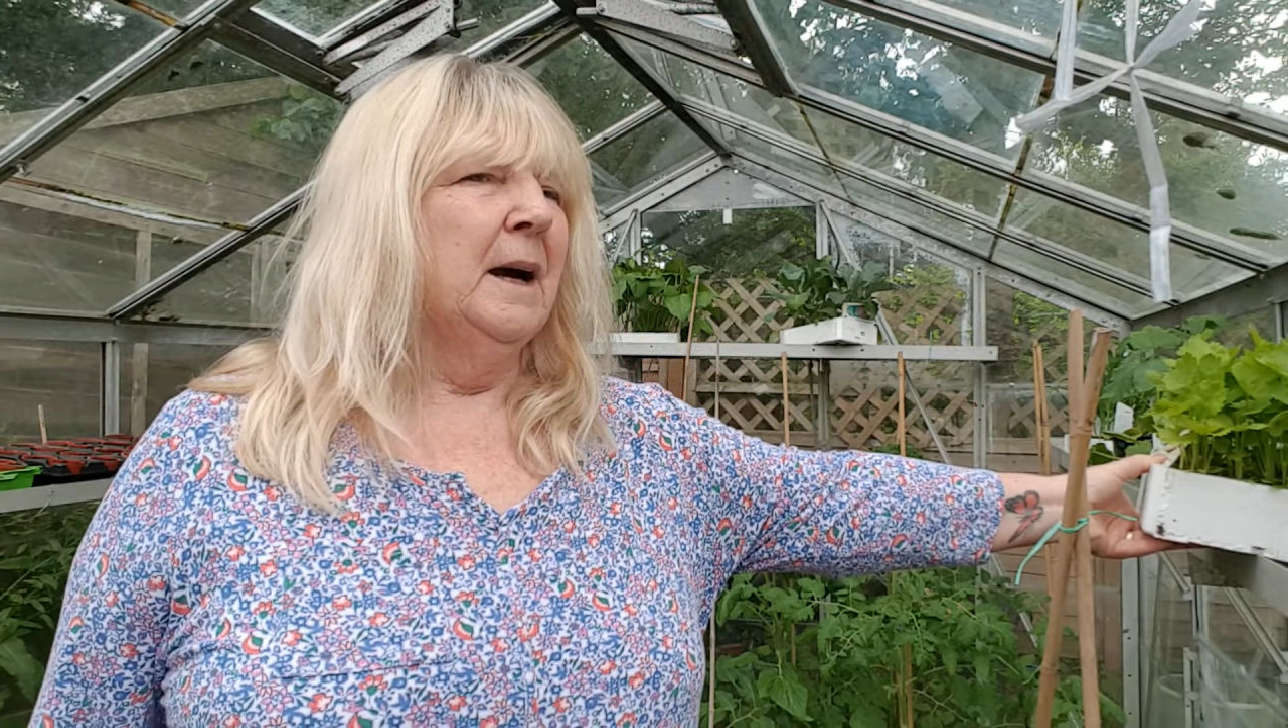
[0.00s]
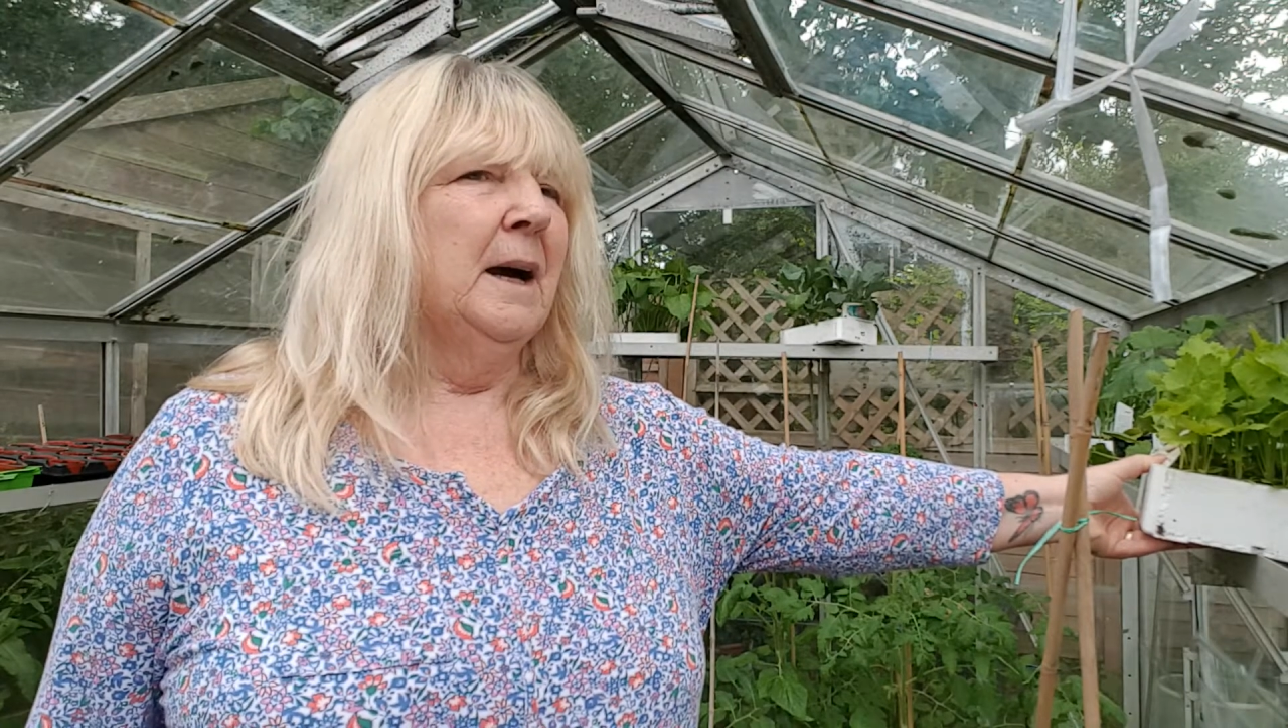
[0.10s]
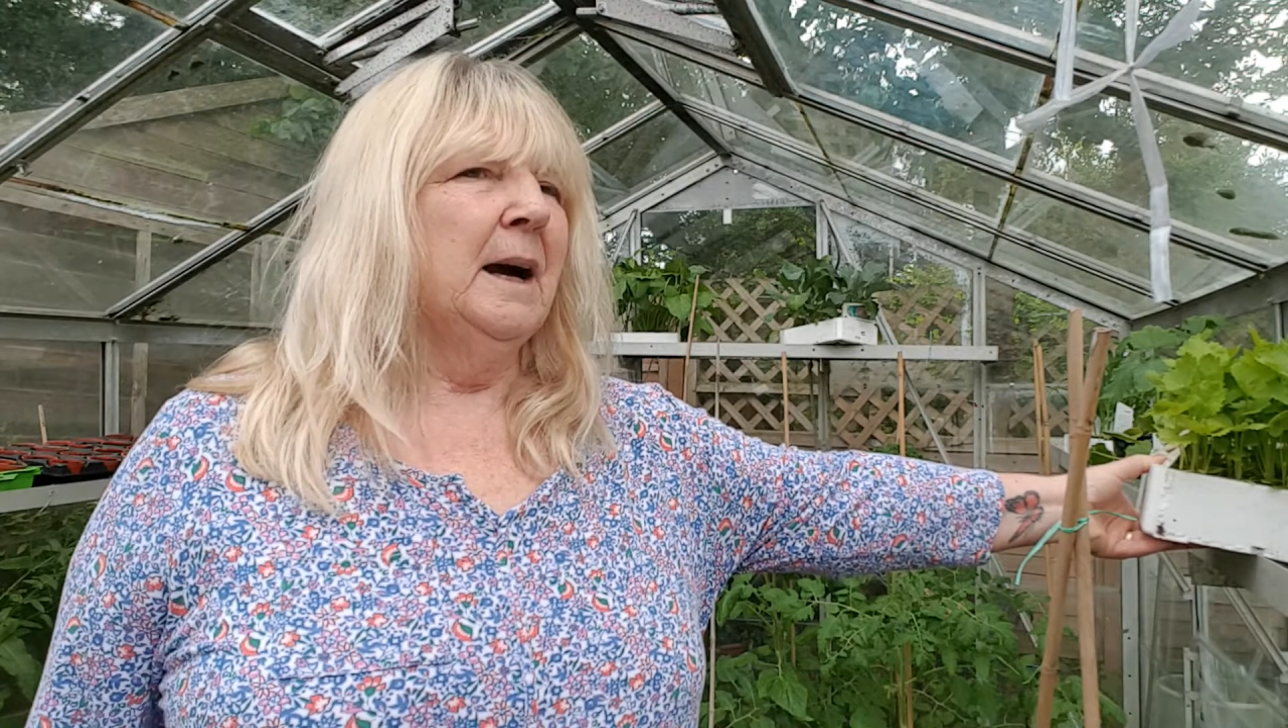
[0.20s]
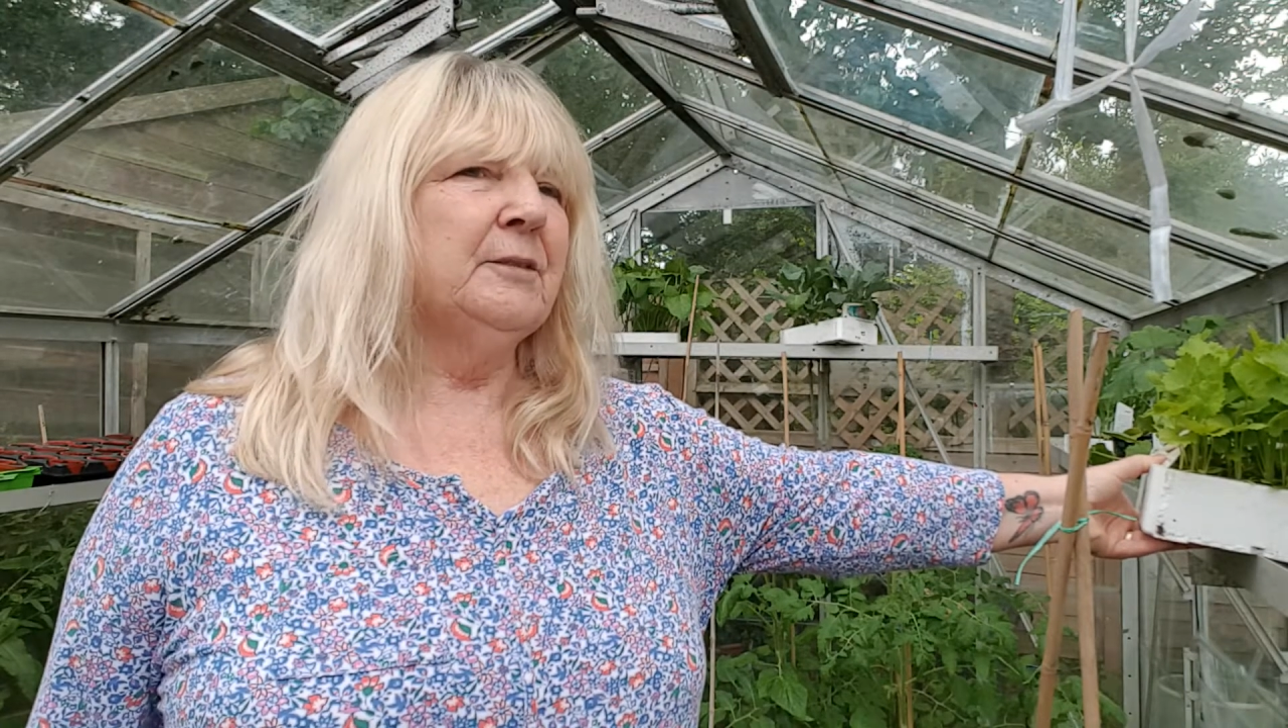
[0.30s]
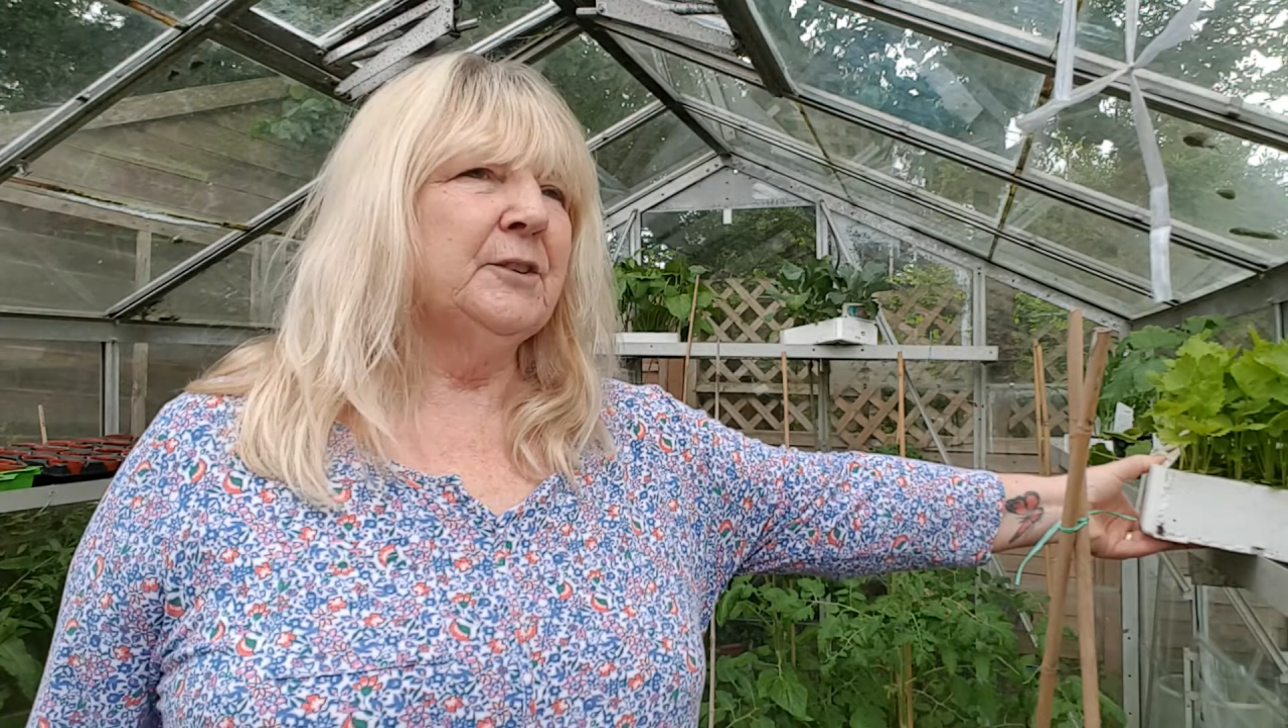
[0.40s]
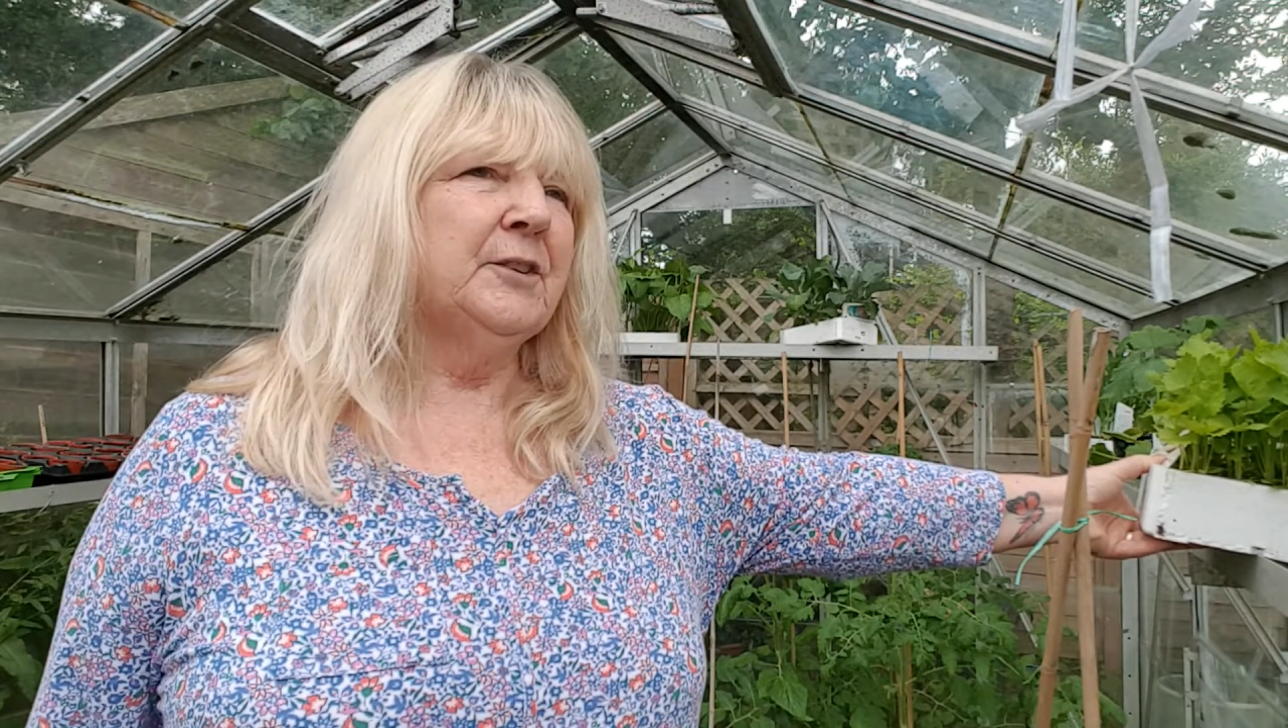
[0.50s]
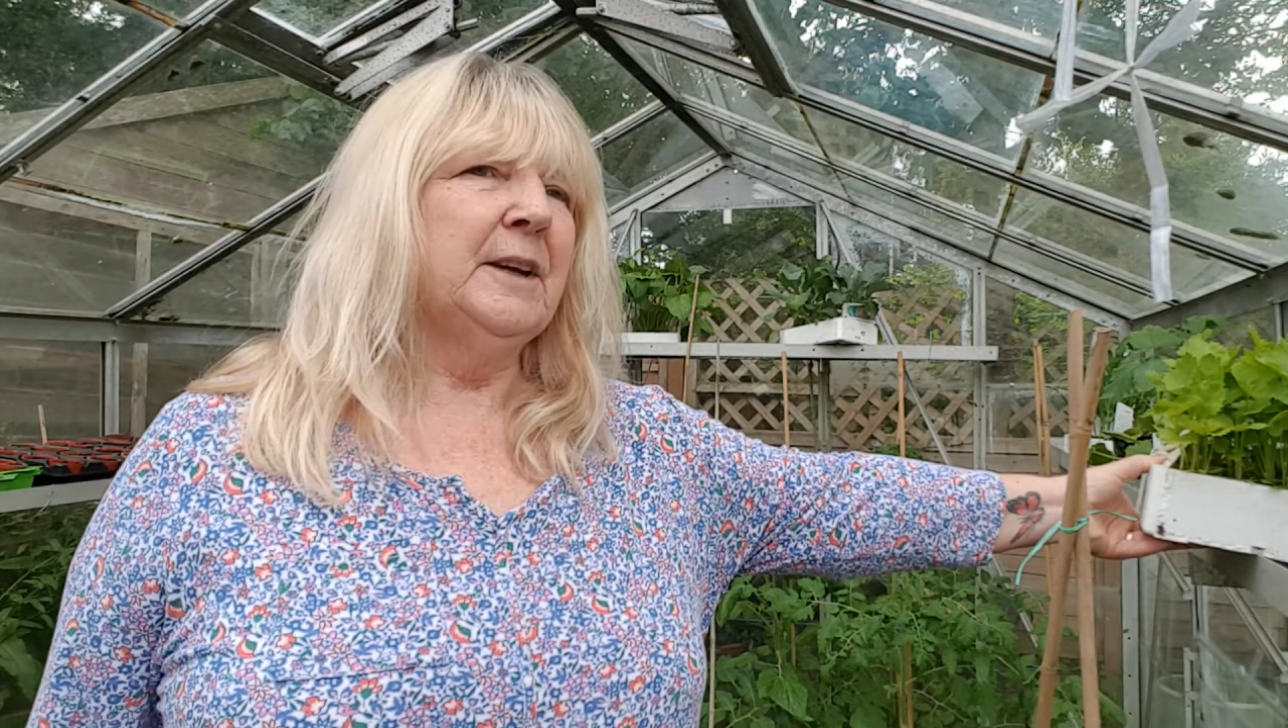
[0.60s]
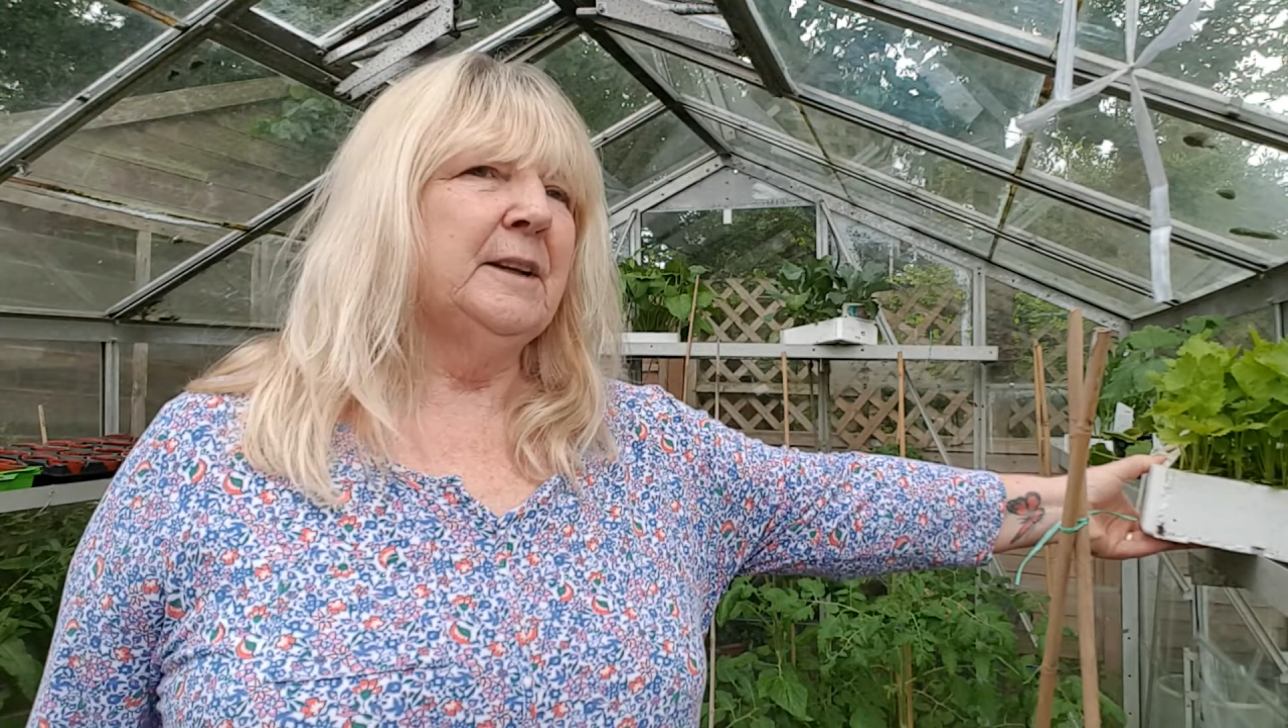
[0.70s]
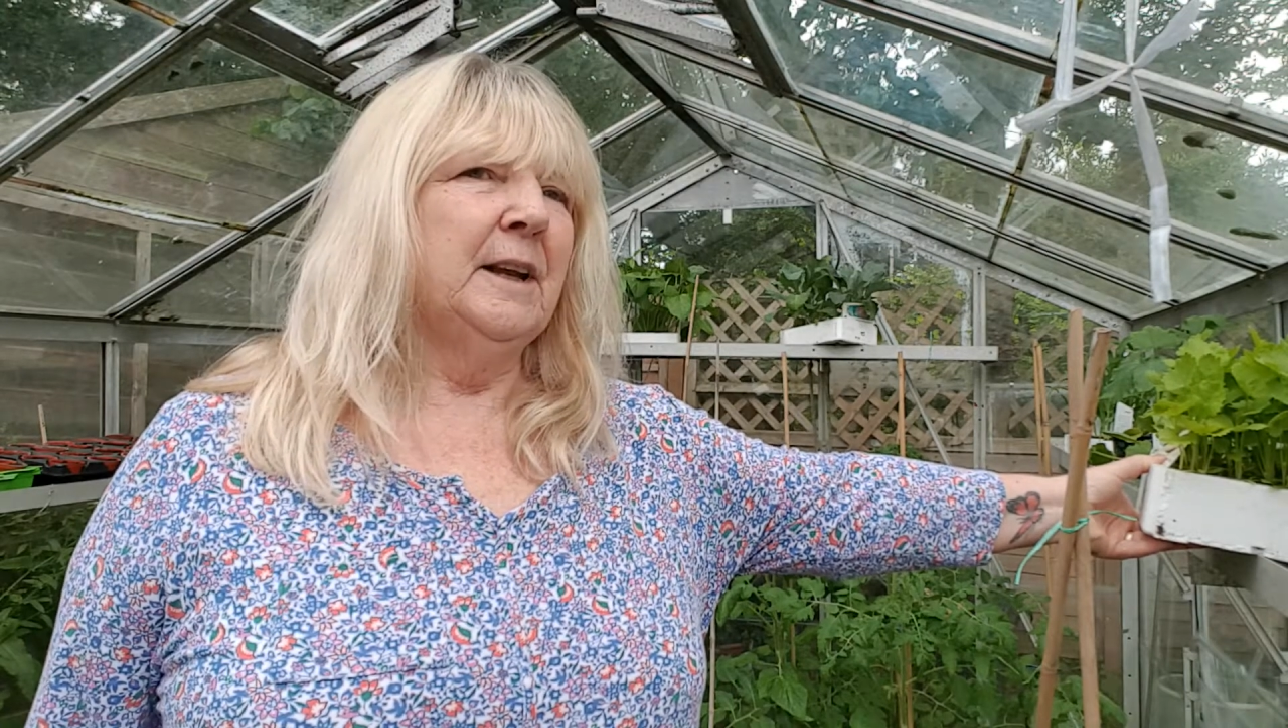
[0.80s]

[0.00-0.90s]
Haven't seen